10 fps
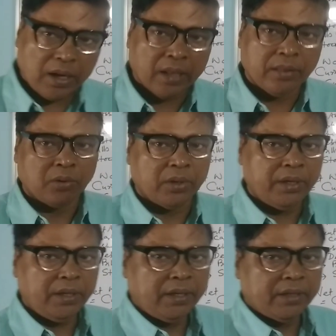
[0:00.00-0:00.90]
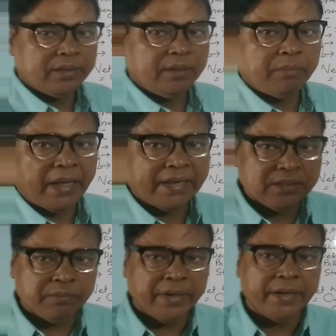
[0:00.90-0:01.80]
other way the
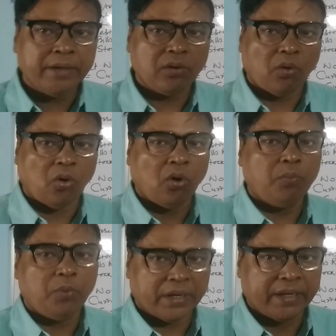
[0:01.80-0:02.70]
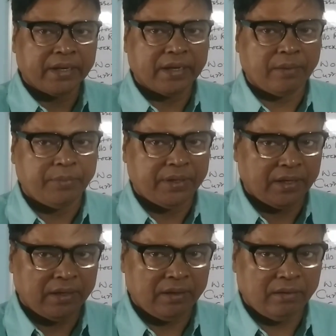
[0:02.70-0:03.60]
management of working
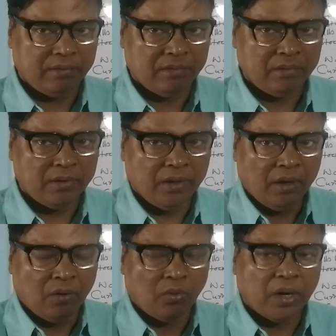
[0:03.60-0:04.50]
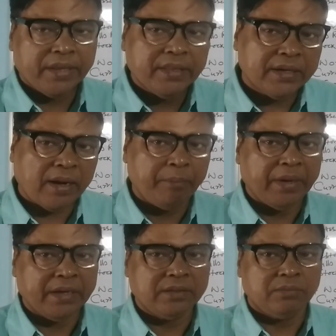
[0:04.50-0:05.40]
capital. Why the term
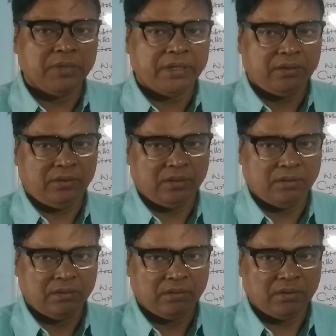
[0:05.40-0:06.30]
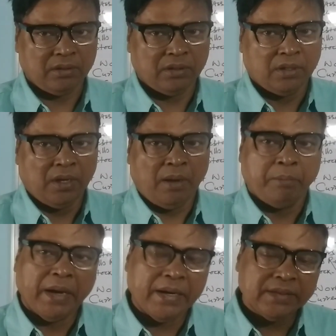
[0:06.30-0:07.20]
management?
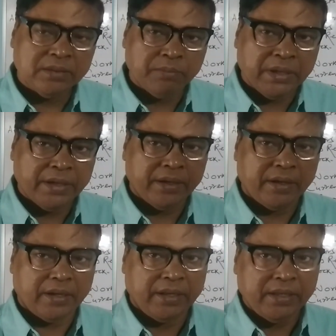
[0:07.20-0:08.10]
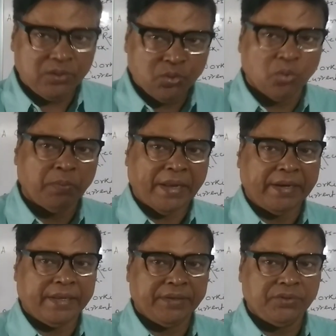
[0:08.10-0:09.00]
Management is to
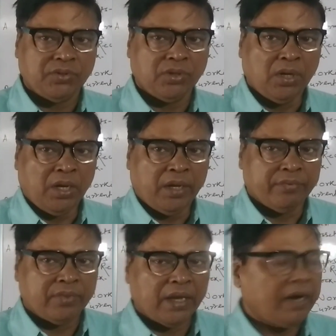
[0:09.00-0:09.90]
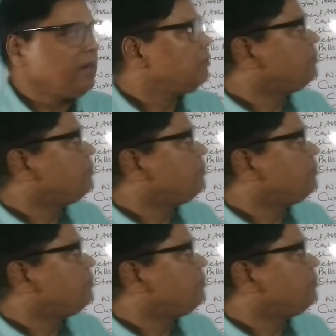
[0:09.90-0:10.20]
manage that